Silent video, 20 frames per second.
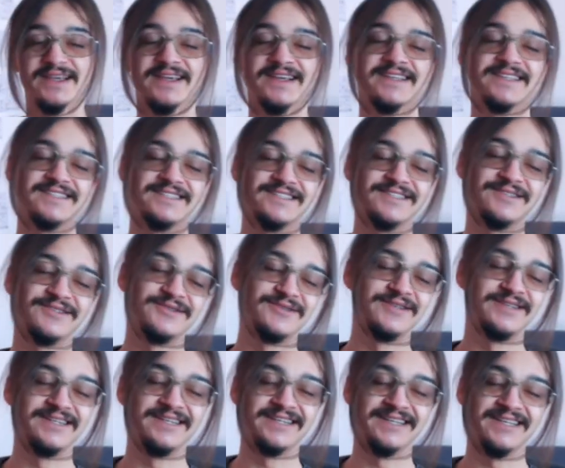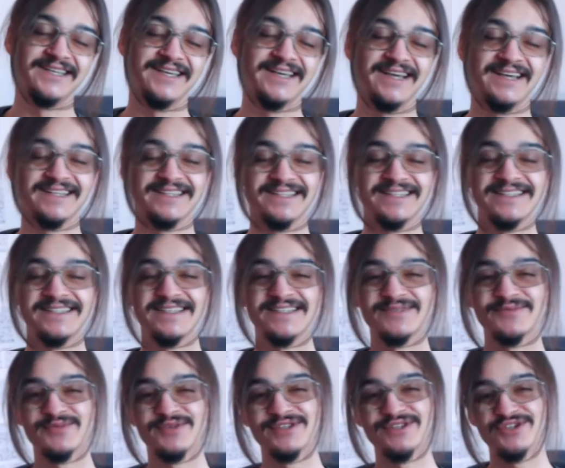So uh, yeah, this has
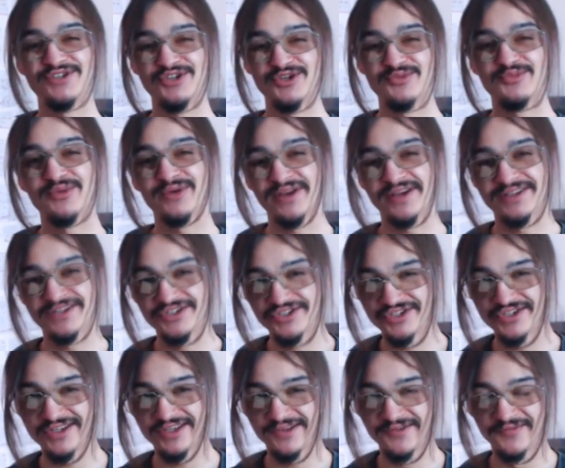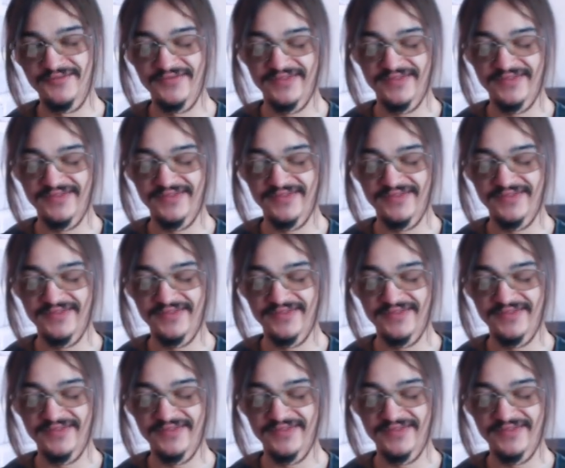been Ciprian G